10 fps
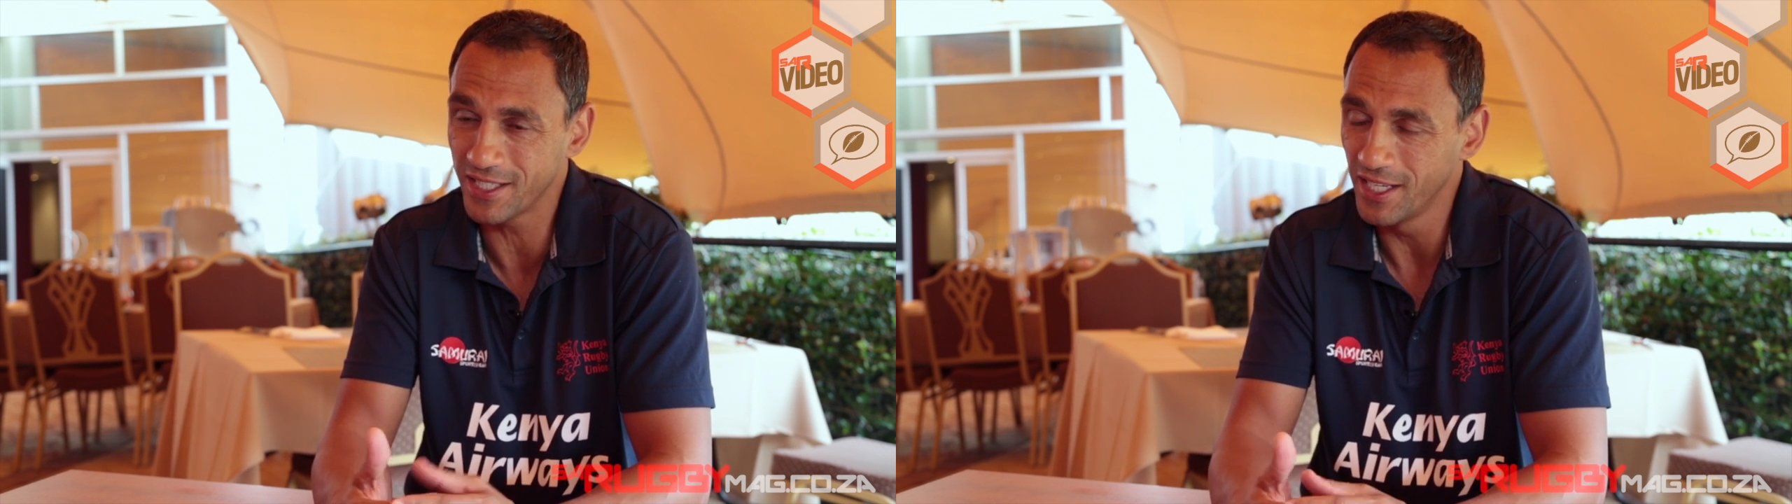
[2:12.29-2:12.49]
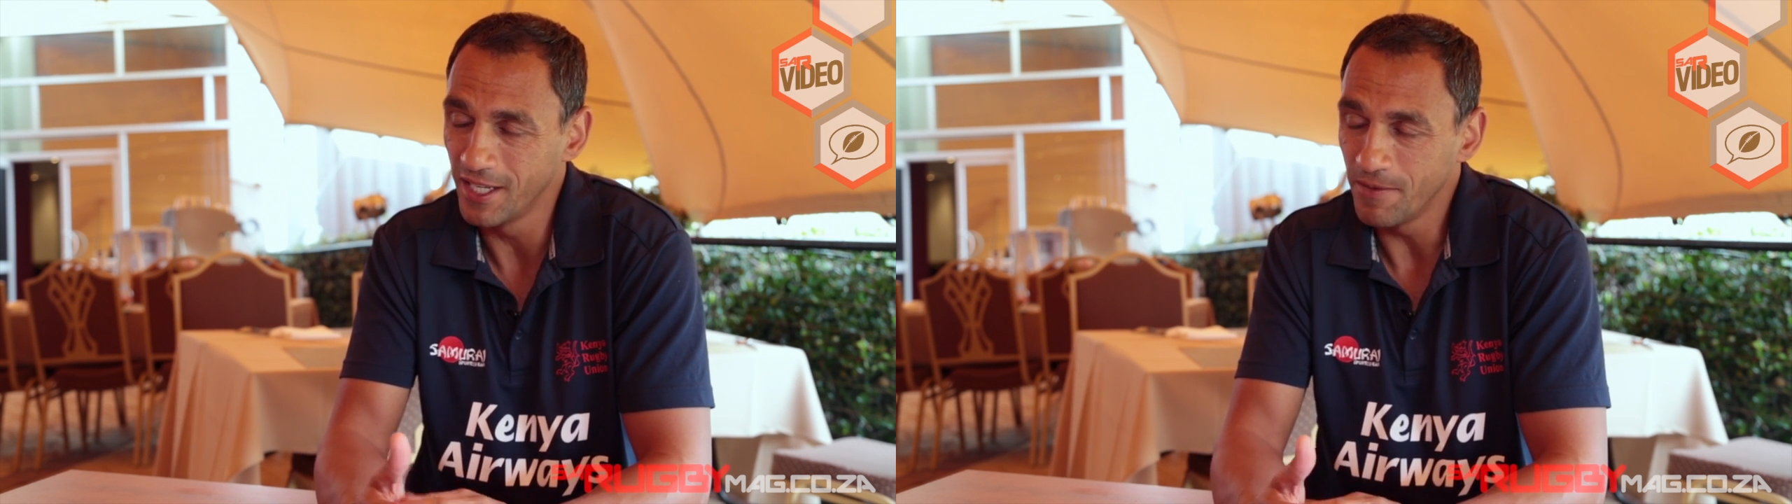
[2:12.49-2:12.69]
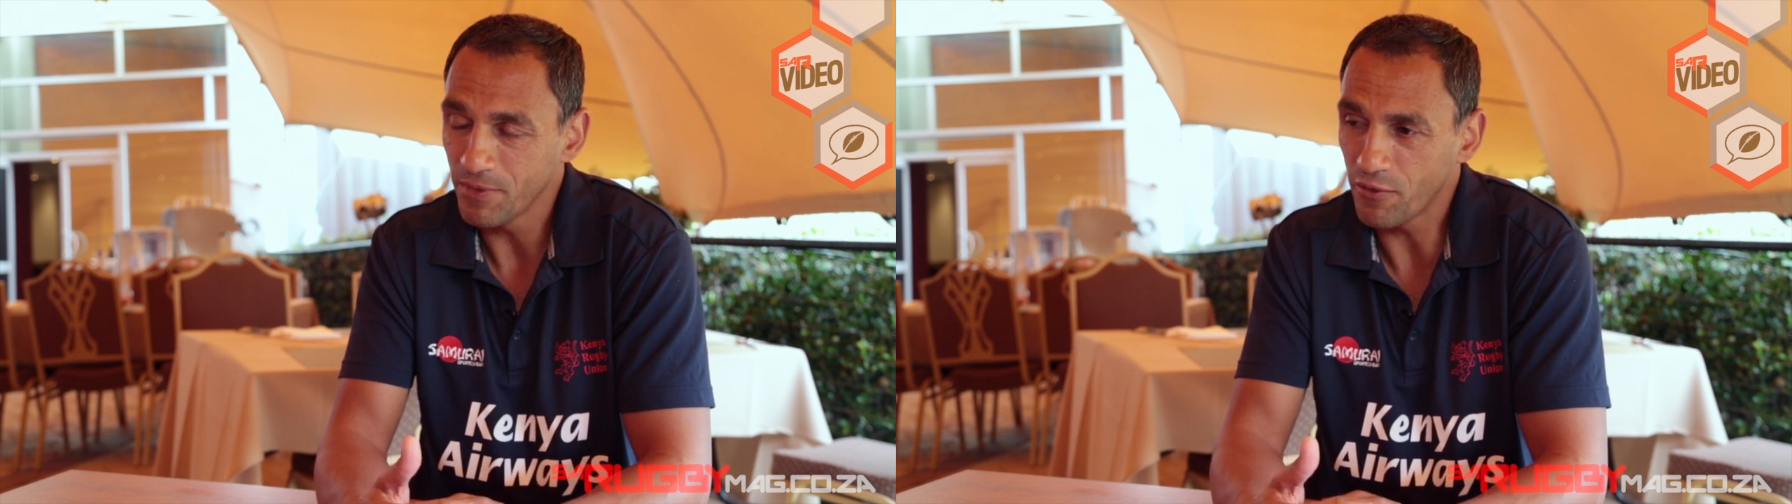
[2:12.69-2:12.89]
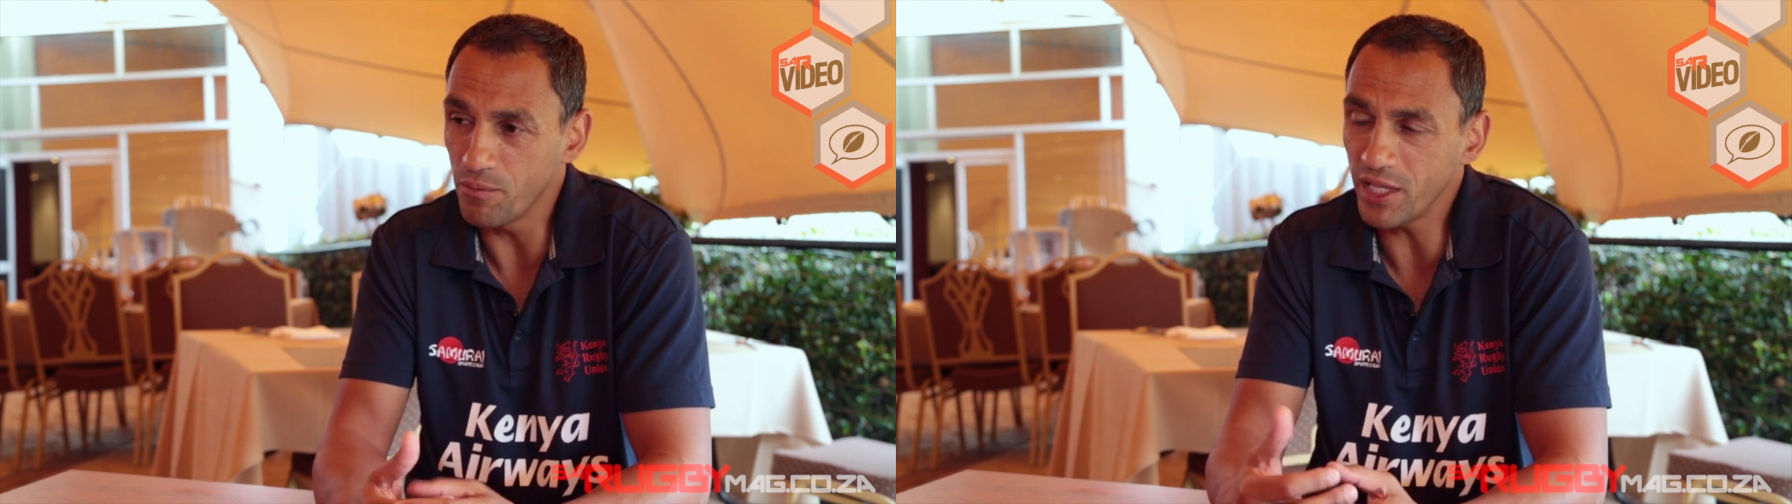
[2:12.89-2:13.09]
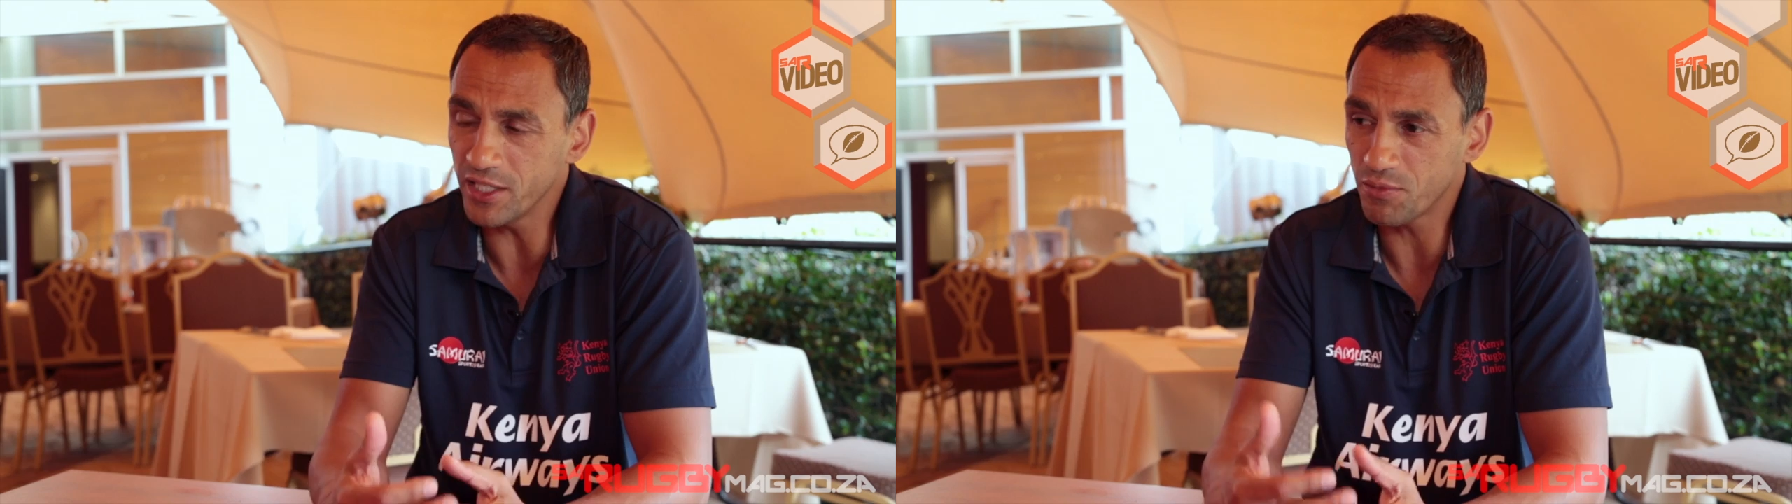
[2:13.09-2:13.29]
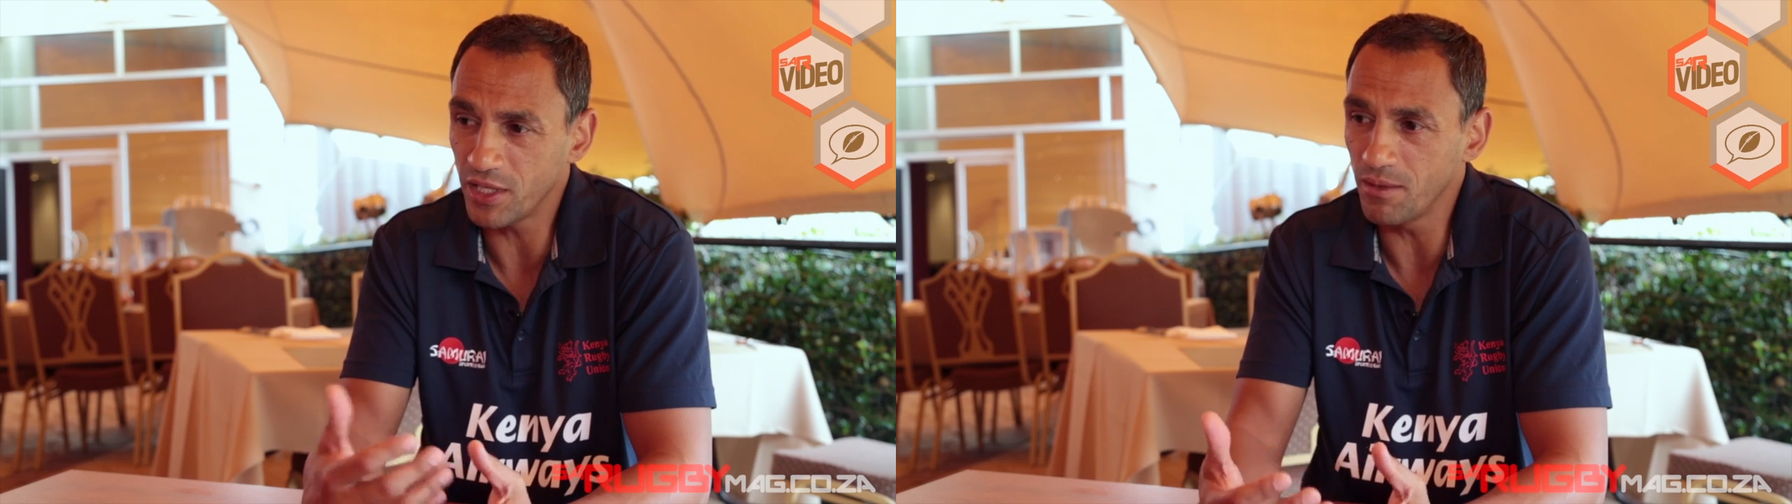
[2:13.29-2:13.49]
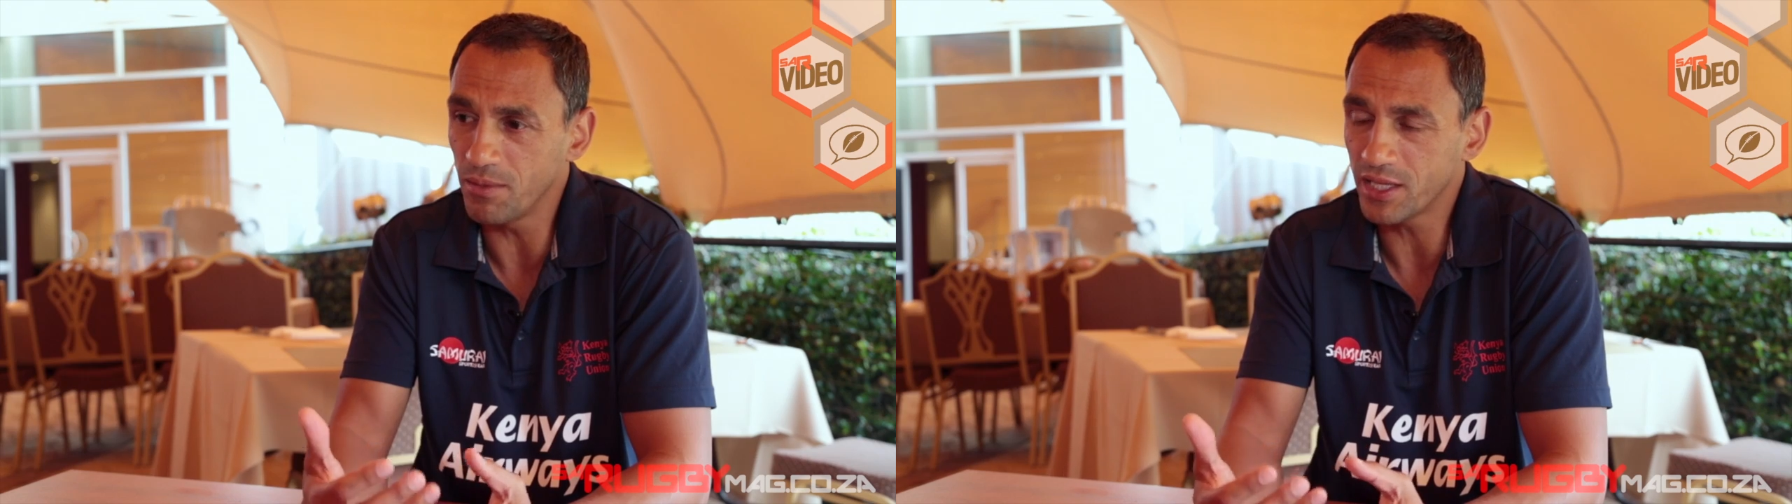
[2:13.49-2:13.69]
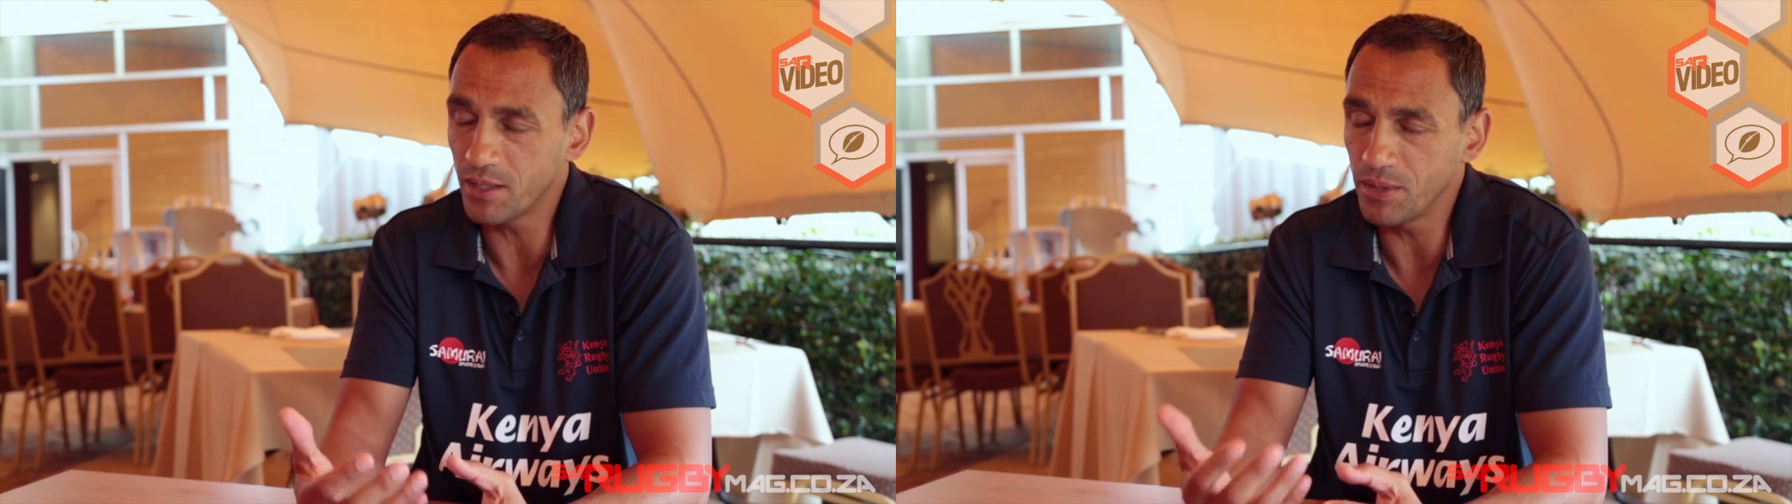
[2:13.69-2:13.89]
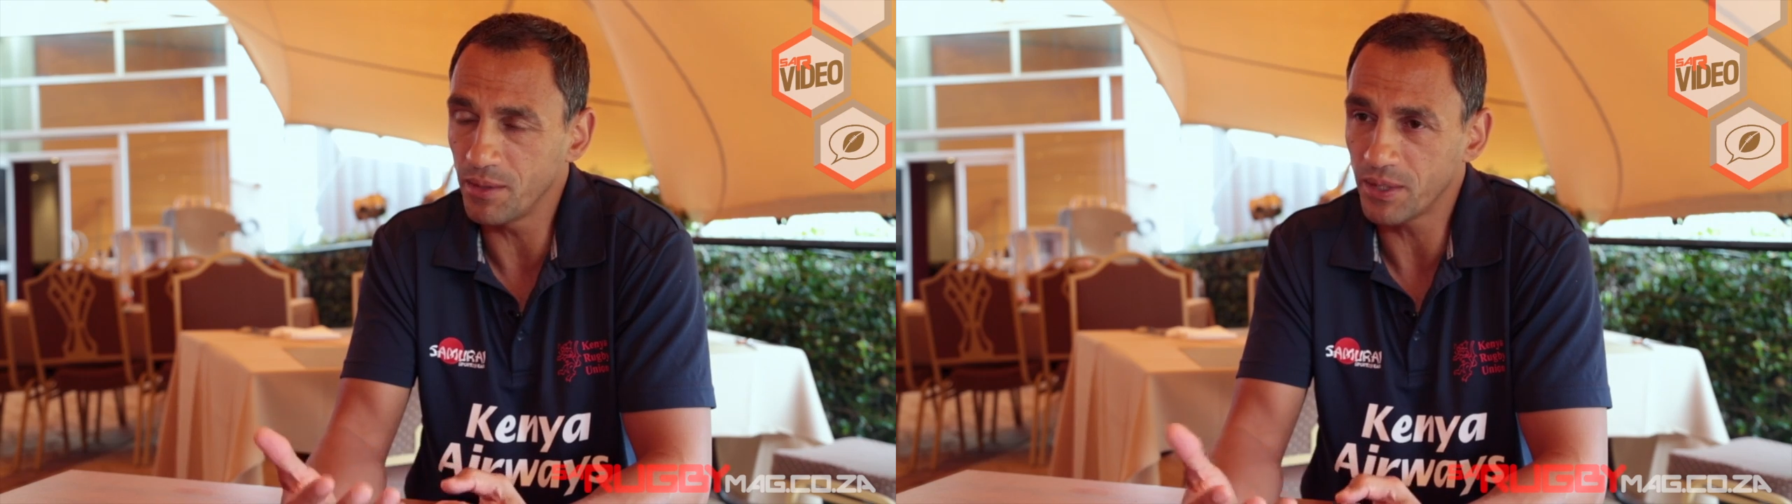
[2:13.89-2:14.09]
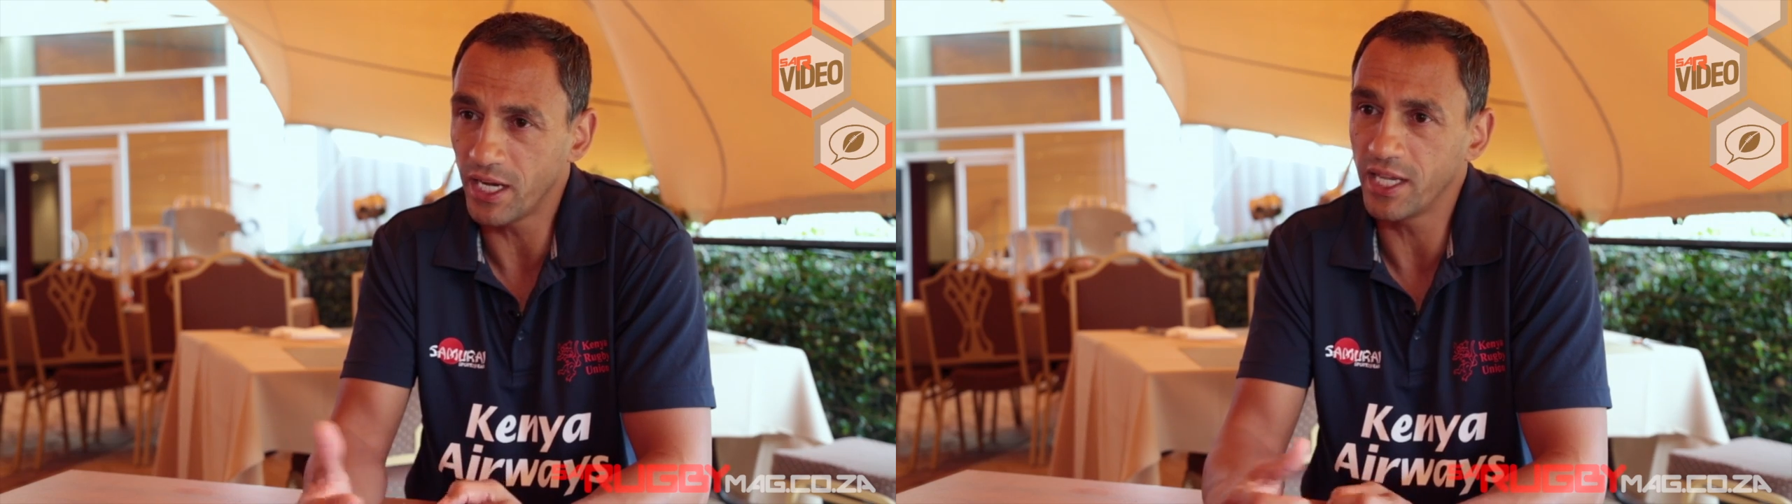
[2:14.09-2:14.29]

And for me, it's really about the people.